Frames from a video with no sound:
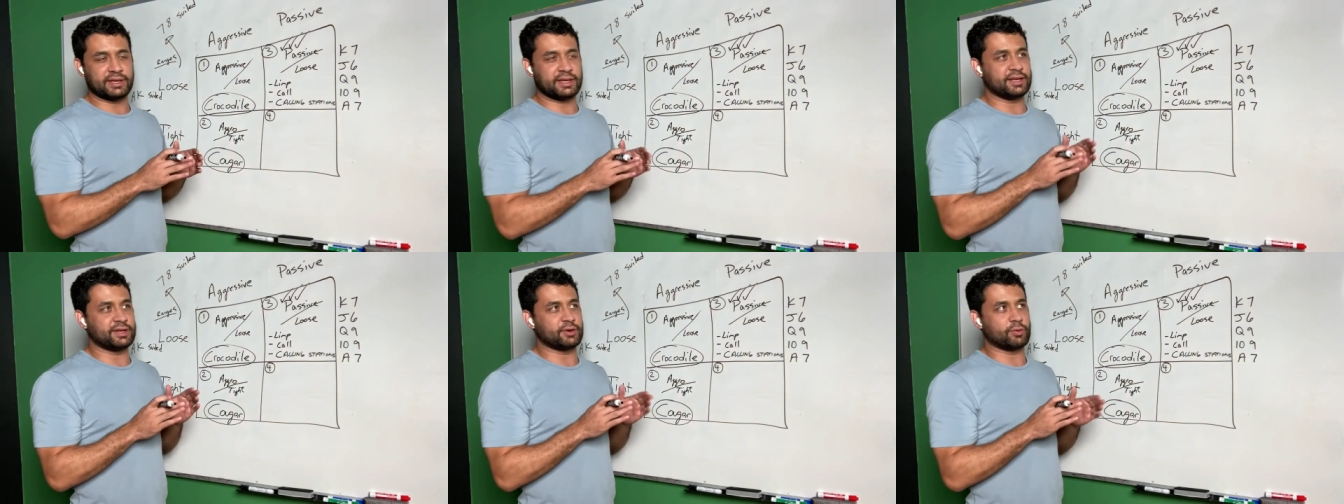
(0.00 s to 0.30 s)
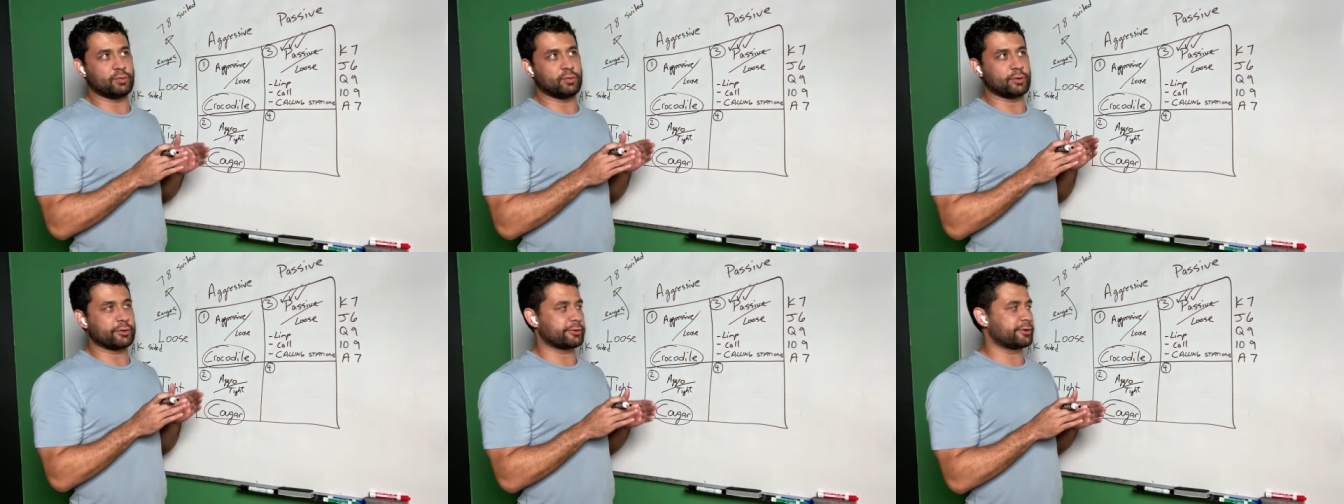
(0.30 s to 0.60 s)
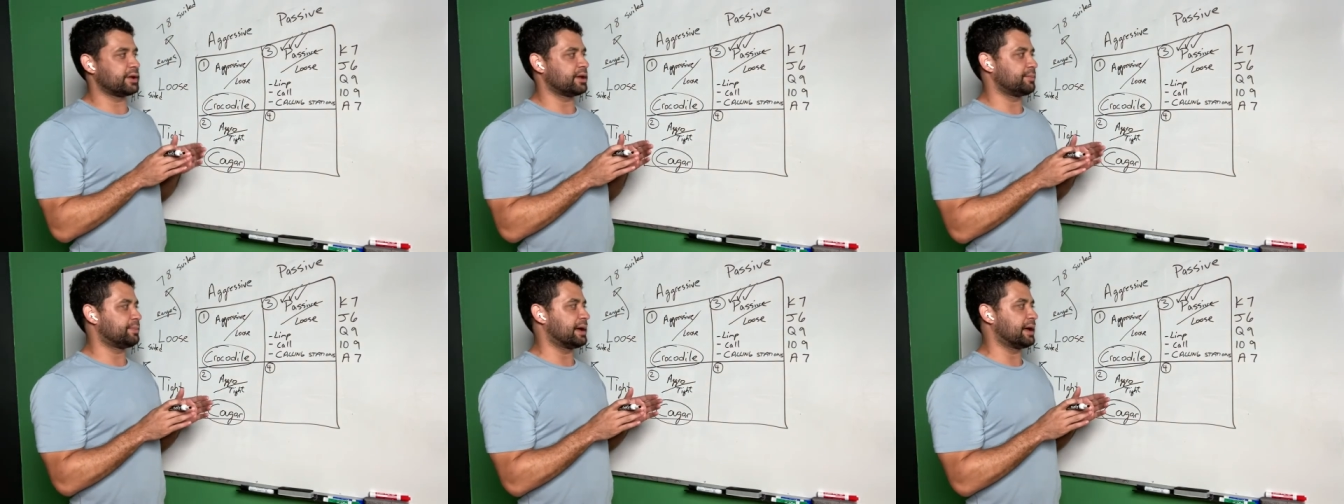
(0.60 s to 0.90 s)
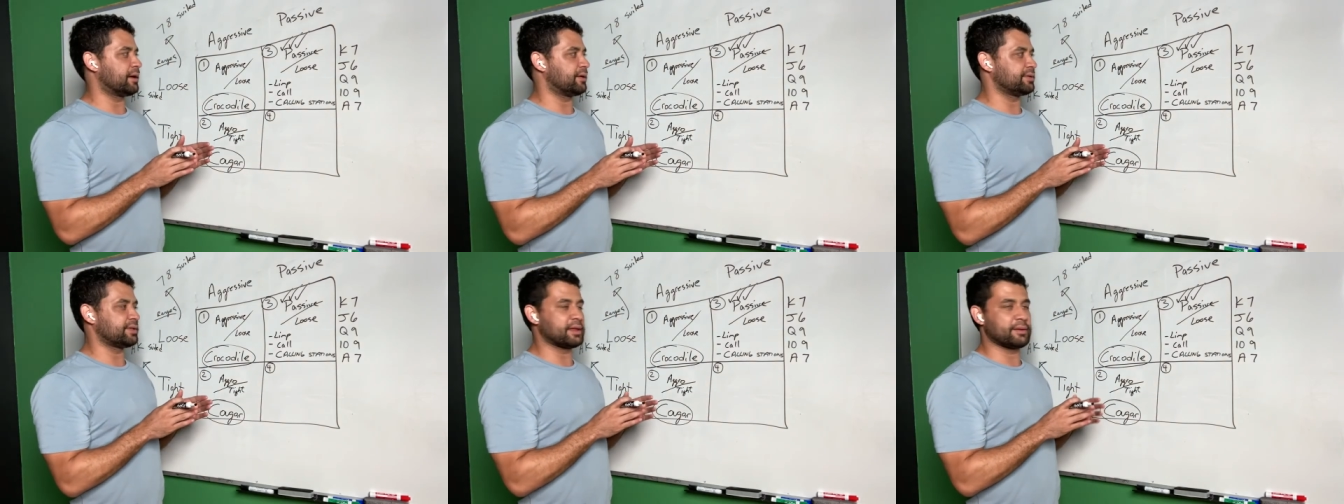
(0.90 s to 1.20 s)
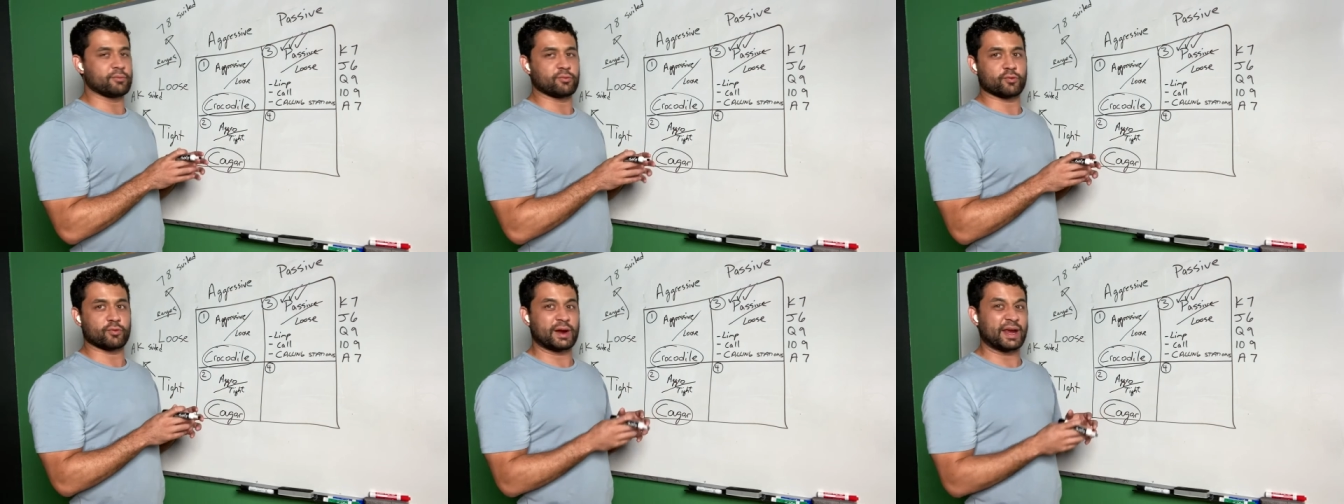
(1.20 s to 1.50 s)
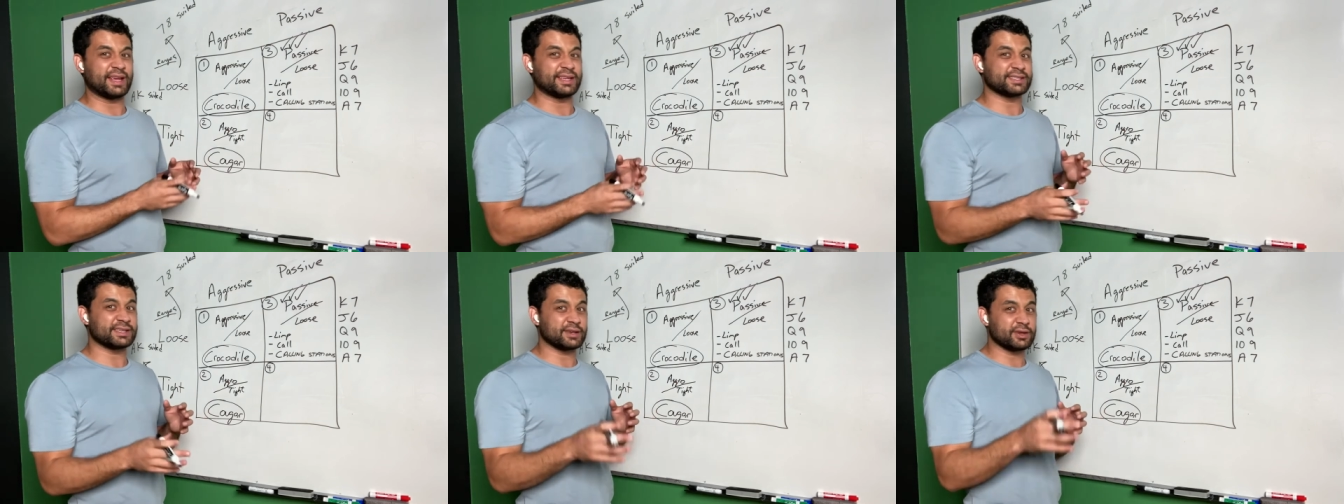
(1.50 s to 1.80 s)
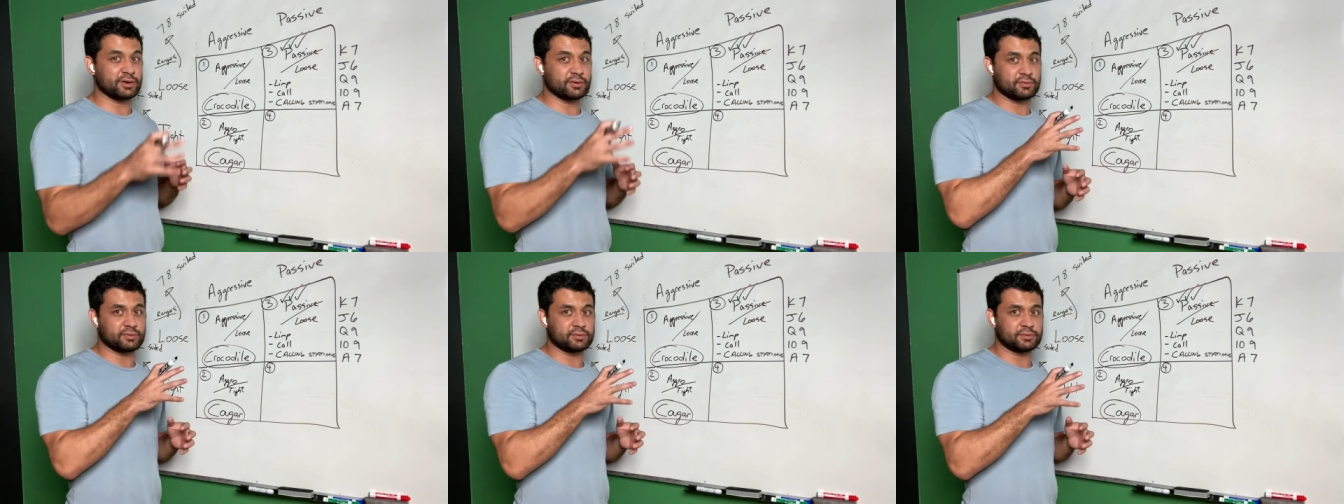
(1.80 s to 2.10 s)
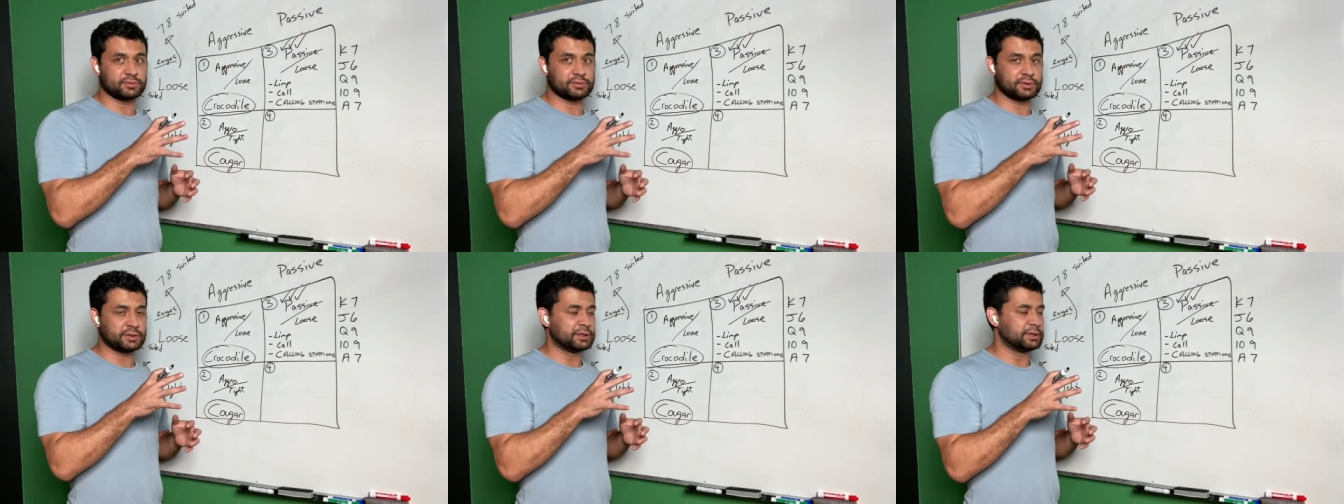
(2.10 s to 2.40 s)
need to worry about them raising you.